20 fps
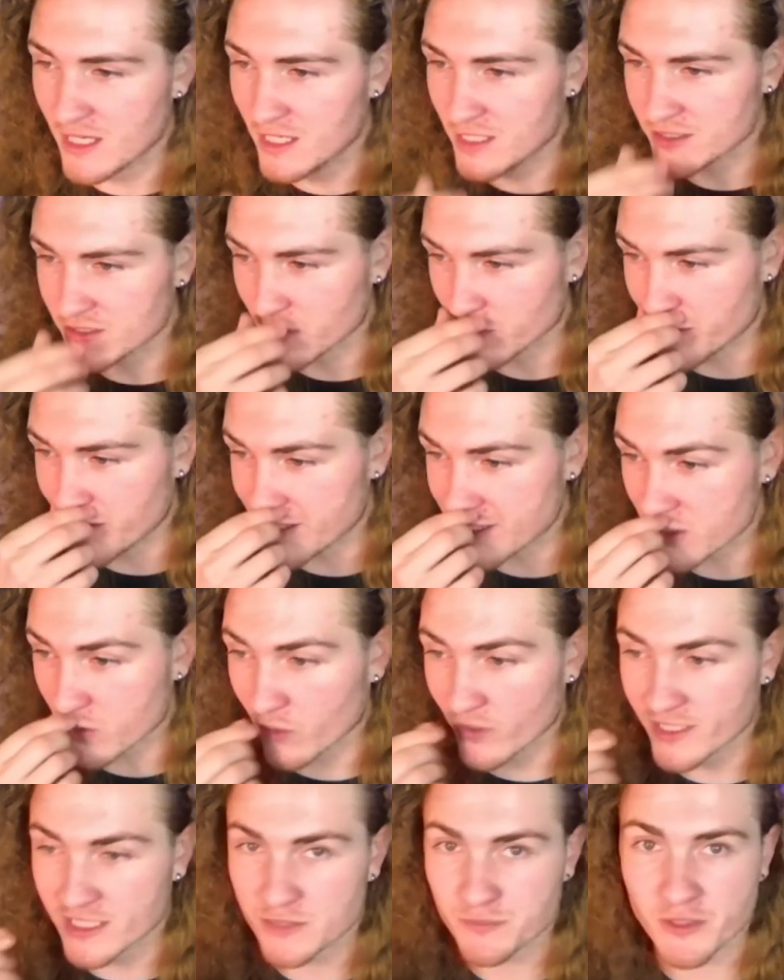So this
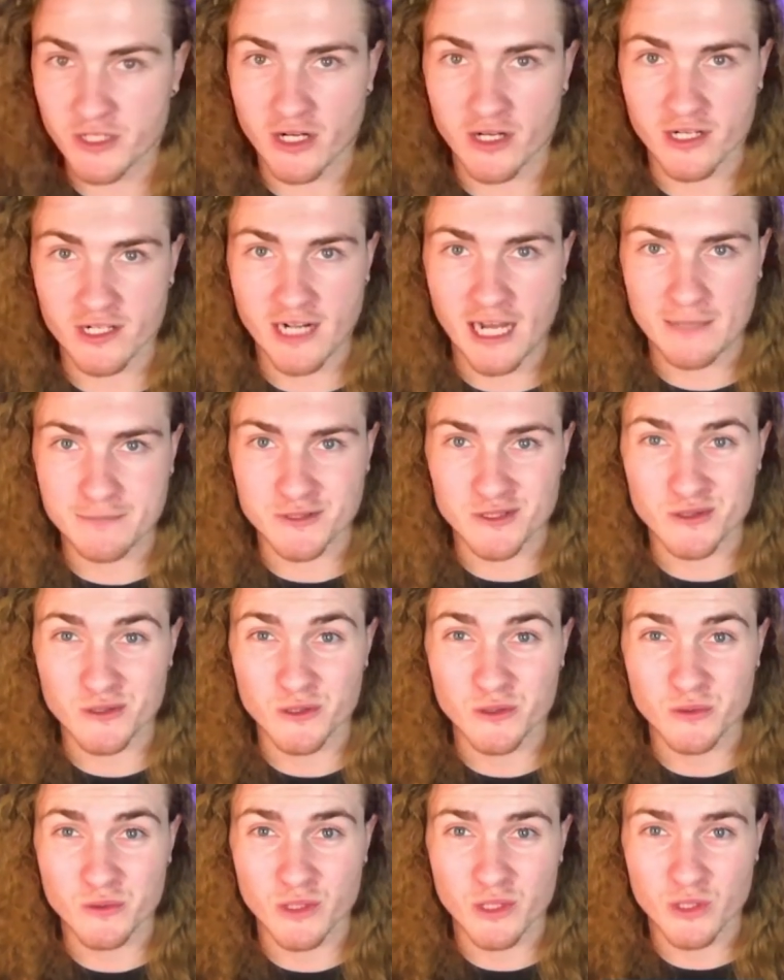coin has been on an
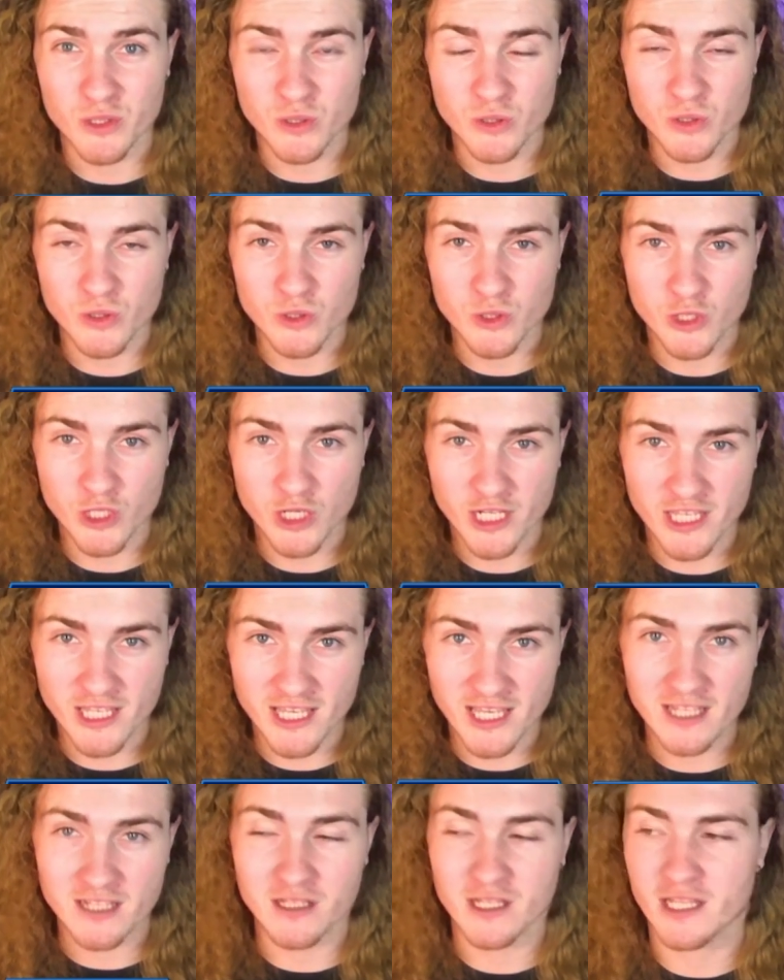absolute
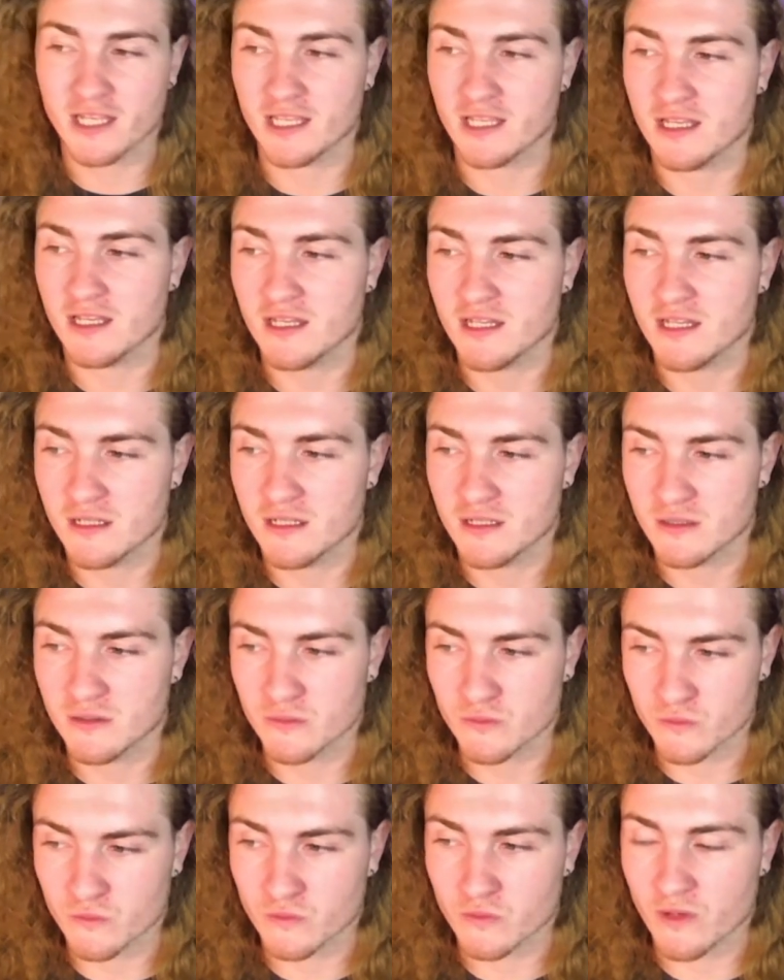killing
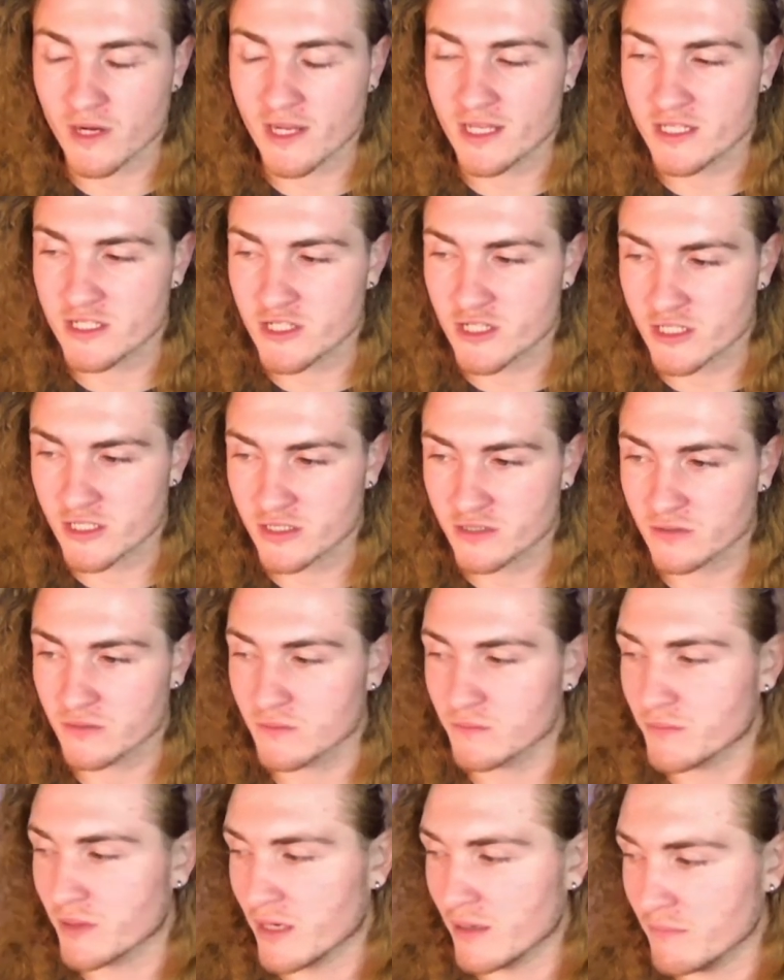
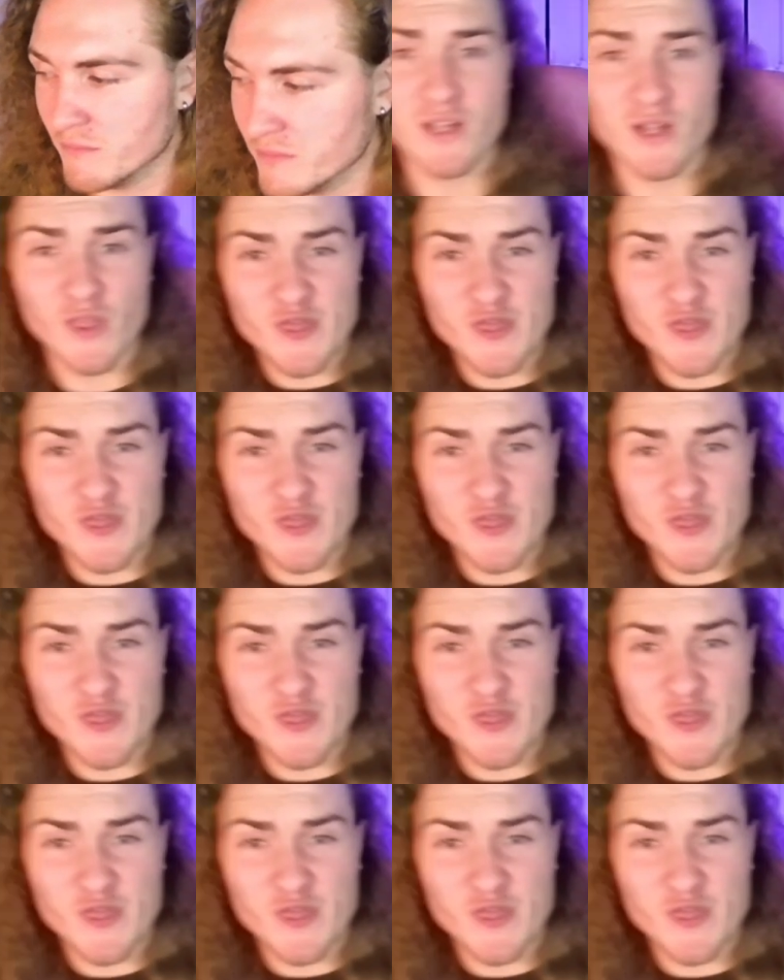rager pump.